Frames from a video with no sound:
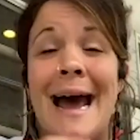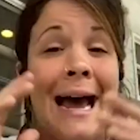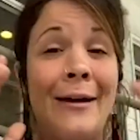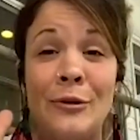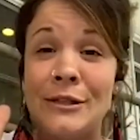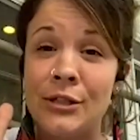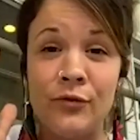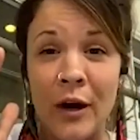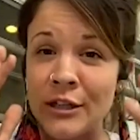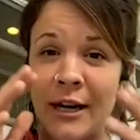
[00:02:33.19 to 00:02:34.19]
I was
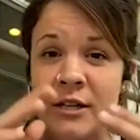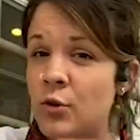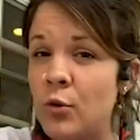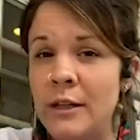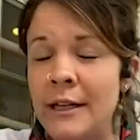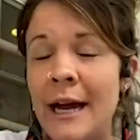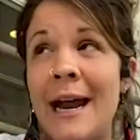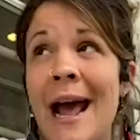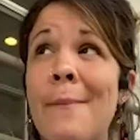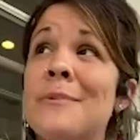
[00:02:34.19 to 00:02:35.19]
fresh out of school and
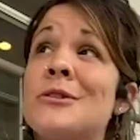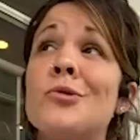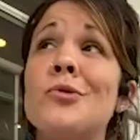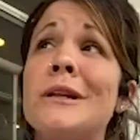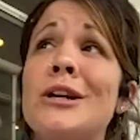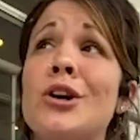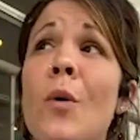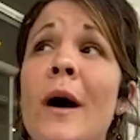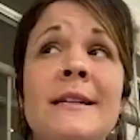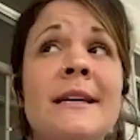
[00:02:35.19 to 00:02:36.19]
had absolutely no
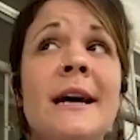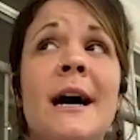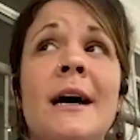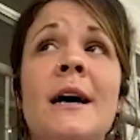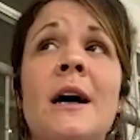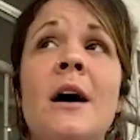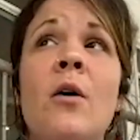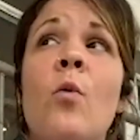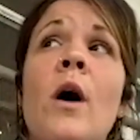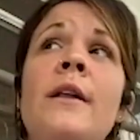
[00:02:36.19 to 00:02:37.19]
idea
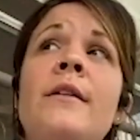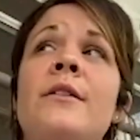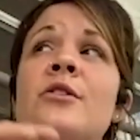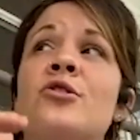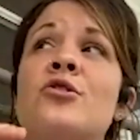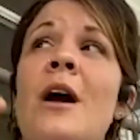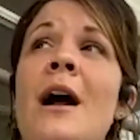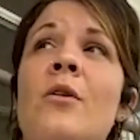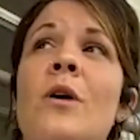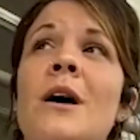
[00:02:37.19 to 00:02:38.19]
what the
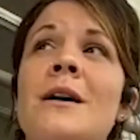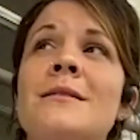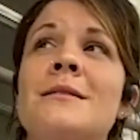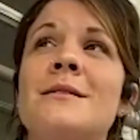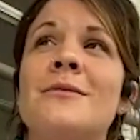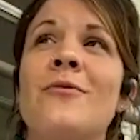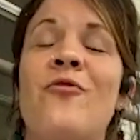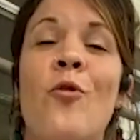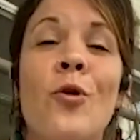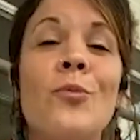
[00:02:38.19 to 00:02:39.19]
track was
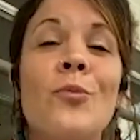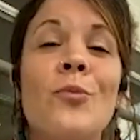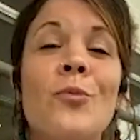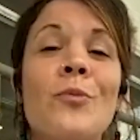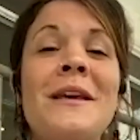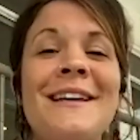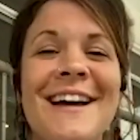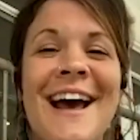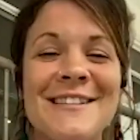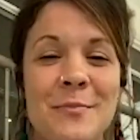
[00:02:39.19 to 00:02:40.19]
for
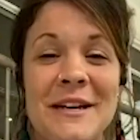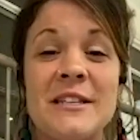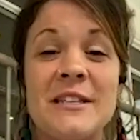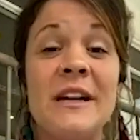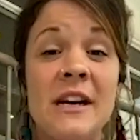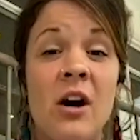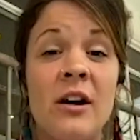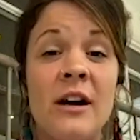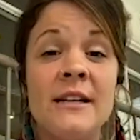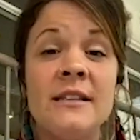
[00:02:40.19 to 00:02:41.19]
me as a mixed
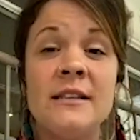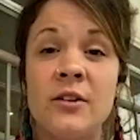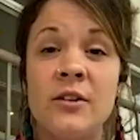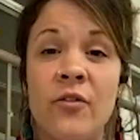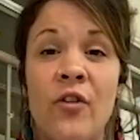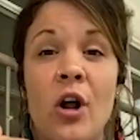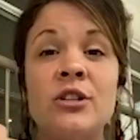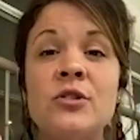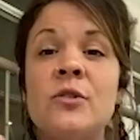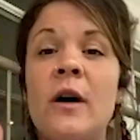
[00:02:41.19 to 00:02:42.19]
media artist to fall
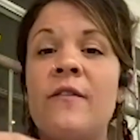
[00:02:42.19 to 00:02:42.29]
into.